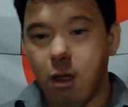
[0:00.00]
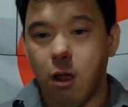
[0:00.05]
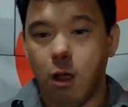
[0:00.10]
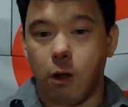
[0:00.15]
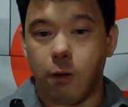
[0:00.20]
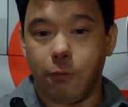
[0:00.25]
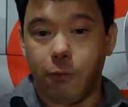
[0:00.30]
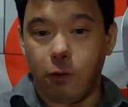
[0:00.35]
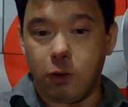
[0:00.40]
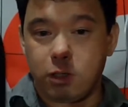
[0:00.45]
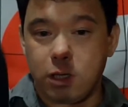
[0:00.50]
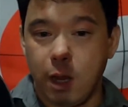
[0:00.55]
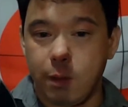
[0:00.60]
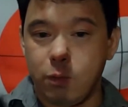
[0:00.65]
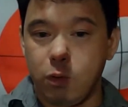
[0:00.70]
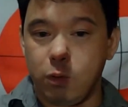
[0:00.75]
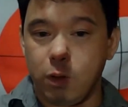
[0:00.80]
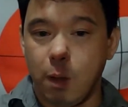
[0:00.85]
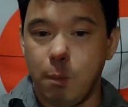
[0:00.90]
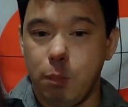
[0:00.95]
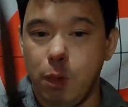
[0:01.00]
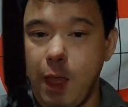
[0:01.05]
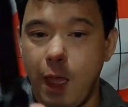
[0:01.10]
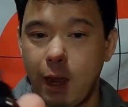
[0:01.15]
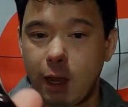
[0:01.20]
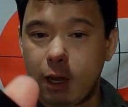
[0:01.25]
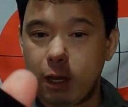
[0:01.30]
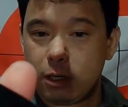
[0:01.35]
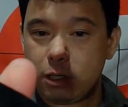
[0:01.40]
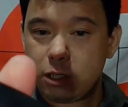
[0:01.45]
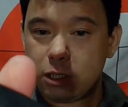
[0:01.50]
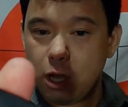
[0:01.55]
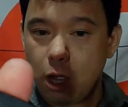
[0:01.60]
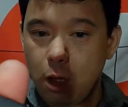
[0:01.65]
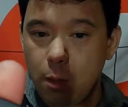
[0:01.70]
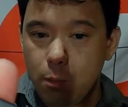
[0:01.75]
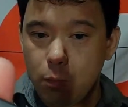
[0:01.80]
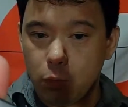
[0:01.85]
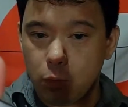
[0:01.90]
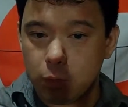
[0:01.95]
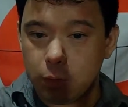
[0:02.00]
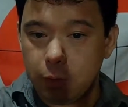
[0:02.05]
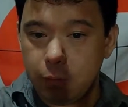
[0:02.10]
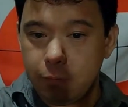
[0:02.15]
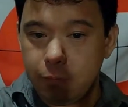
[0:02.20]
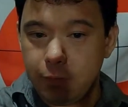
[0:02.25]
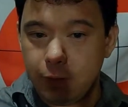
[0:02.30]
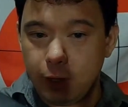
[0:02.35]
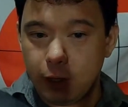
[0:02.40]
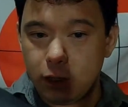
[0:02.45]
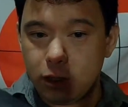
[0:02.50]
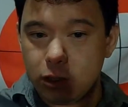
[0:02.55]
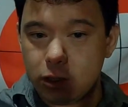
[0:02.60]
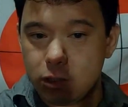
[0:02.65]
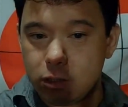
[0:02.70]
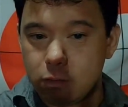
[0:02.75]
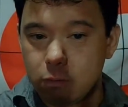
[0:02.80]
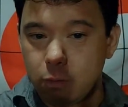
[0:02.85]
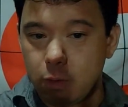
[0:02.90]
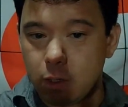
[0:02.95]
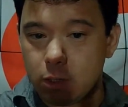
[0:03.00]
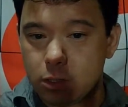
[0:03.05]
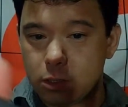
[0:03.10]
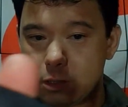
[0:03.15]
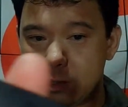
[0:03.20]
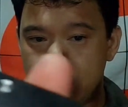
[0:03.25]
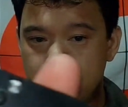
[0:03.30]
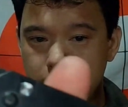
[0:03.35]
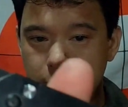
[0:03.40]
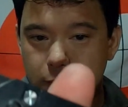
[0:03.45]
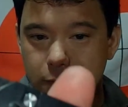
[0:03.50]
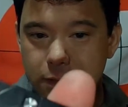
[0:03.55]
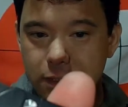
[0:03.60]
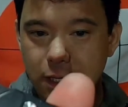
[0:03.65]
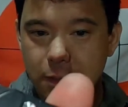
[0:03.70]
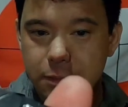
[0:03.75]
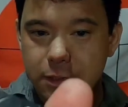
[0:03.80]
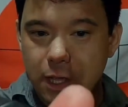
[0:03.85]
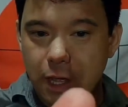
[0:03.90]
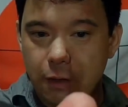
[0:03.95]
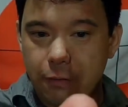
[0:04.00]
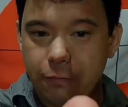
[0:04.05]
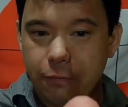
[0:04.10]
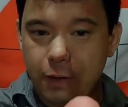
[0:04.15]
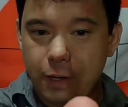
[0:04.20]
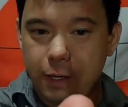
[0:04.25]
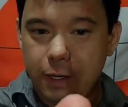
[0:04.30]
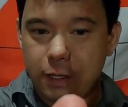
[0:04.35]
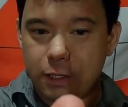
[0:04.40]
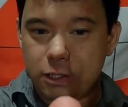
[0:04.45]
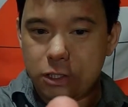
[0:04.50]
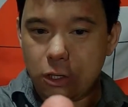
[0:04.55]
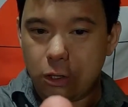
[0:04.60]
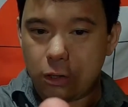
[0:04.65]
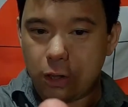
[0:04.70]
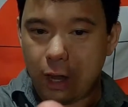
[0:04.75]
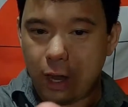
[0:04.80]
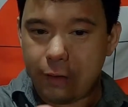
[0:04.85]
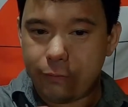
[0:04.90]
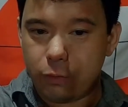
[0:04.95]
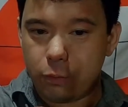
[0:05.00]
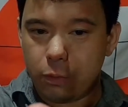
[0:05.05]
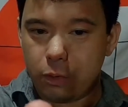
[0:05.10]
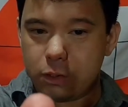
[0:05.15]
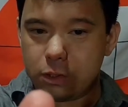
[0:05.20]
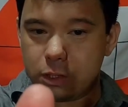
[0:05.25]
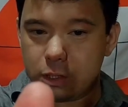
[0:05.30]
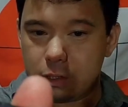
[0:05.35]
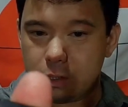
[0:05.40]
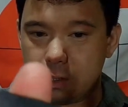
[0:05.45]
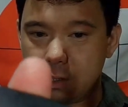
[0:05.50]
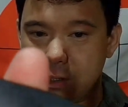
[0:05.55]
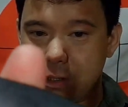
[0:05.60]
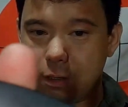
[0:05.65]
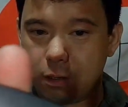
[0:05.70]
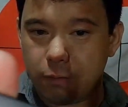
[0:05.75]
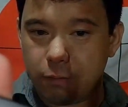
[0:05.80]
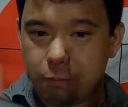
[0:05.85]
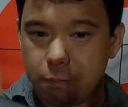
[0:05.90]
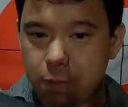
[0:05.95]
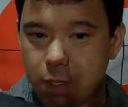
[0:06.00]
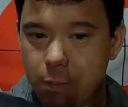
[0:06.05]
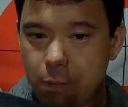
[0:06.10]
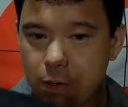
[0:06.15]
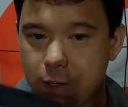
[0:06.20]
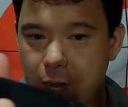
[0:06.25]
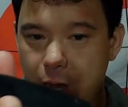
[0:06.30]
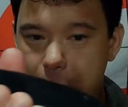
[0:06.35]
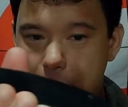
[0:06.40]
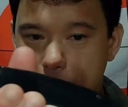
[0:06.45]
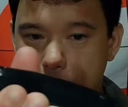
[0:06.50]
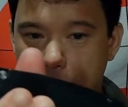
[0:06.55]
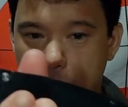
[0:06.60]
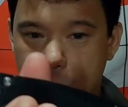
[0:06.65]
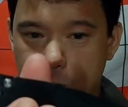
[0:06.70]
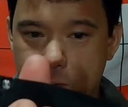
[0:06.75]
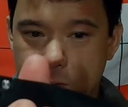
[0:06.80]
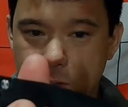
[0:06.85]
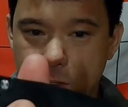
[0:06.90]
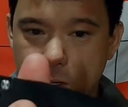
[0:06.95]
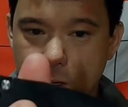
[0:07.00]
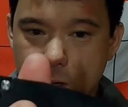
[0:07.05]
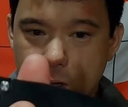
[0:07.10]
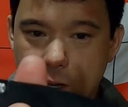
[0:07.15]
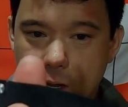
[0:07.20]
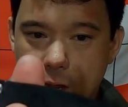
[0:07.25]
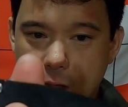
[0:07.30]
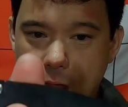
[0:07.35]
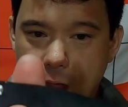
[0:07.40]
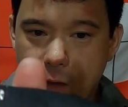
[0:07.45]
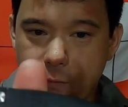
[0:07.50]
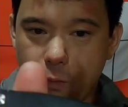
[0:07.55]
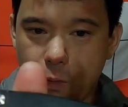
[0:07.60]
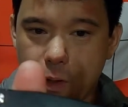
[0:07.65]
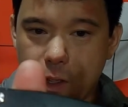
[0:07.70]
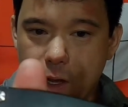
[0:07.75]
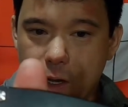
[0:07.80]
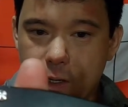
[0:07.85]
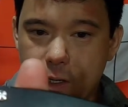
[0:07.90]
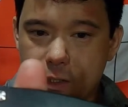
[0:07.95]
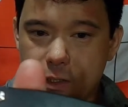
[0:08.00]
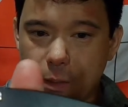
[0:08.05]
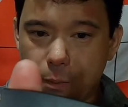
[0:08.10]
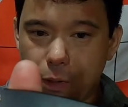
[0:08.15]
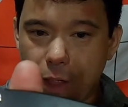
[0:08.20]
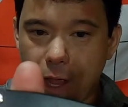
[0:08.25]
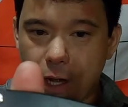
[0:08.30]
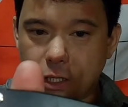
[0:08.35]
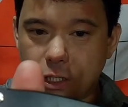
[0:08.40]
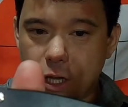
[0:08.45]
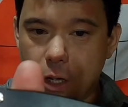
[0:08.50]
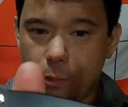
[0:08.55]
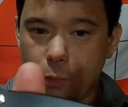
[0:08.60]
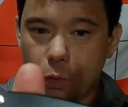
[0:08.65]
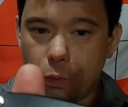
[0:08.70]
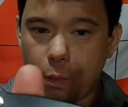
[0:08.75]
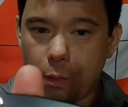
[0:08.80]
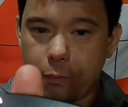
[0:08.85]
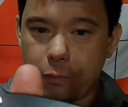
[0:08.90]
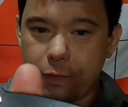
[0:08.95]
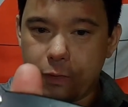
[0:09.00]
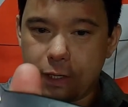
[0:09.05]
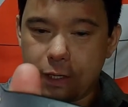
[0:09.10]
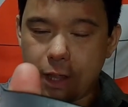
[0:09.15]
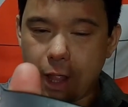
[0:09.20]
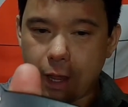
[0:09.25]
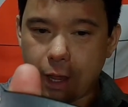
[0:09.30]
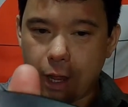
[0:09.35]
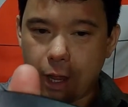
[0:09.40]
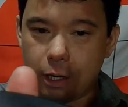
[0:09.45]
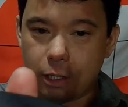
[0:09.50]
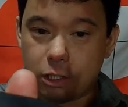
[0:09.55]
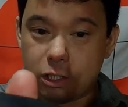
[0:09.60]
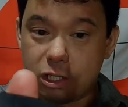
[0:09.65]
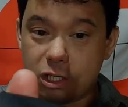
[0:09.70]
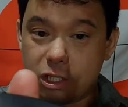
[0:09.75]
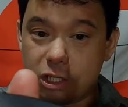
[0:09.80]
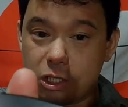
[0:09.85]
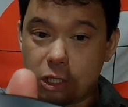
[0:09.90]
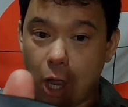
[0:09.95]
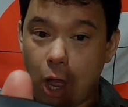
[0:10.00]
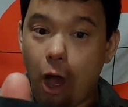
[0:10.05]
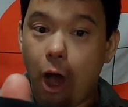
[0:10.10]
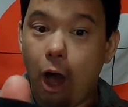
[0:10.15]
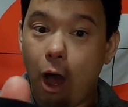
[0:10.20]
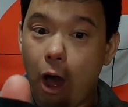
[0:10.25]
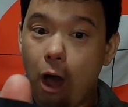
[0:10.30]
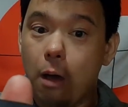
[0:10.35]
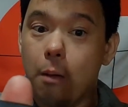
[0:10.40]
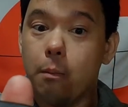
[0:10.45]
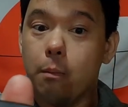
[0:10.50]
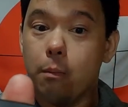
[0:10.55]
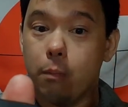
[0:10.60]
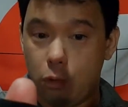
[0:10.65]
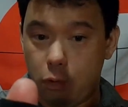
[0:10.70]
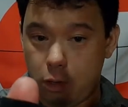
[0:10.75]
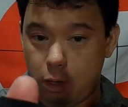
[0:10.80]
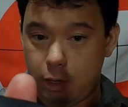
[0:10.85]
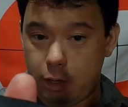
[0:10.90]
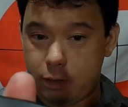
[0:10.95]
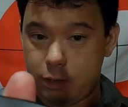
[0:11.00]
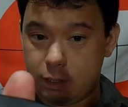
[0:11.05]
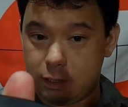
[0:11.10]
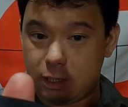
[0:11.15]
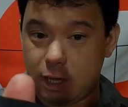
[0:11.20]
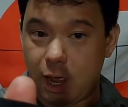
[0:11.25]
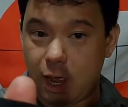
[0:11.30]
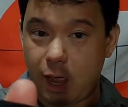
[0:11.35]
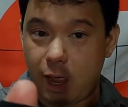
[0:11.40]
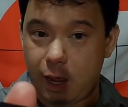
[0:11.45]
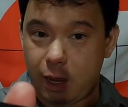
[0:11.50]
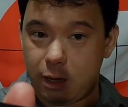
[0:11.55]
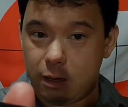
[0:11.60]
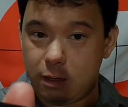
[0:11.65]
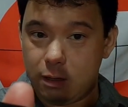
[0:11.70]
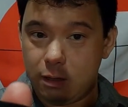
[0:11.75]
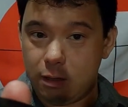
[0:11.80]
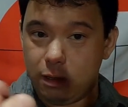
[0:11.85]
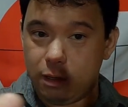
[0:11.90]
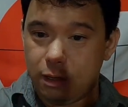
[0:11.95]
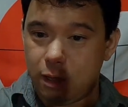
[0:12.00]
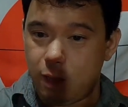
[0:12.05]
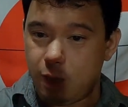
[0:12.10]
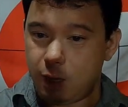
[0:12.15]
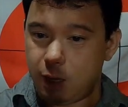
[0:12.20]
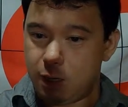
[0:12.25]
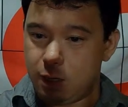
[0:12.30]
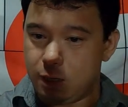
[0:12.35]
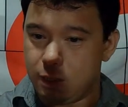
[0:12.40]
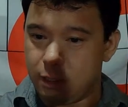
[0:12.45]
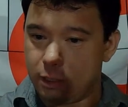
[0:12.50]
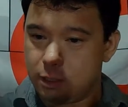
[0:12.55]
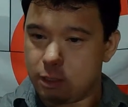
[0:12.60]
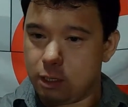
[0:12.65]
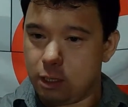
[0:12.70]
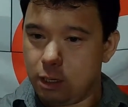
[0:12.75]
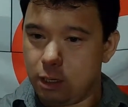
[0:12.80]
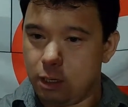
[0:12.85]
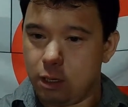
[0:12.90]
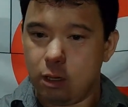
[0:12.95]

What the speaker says: Our first time doing a black tumbled finish, which seems kind of funny considering that everyone does it. Come on, camera focus. Everyone kind of does a black tumbled one. We did like a tumble on this guy. Like it is,